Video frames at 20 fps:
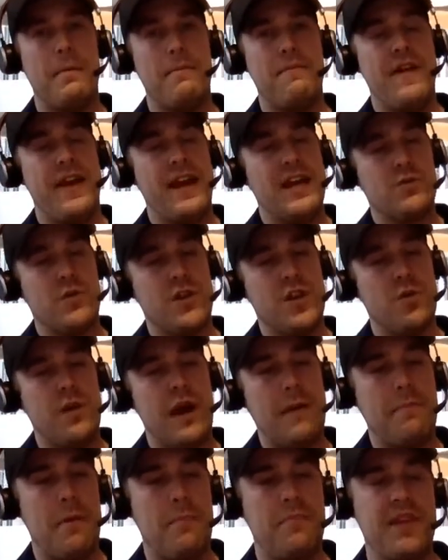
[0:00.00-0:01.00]
up phase, when you
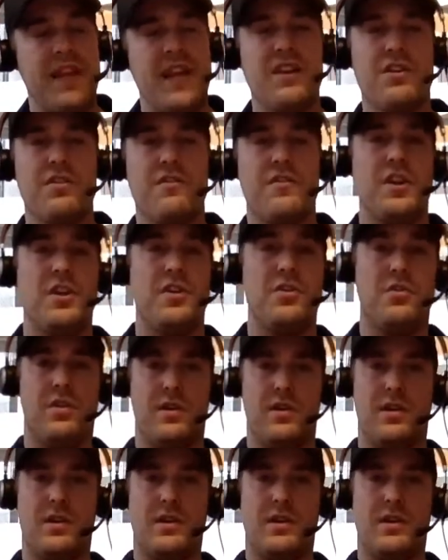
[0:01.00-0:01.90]
wrap up the interview,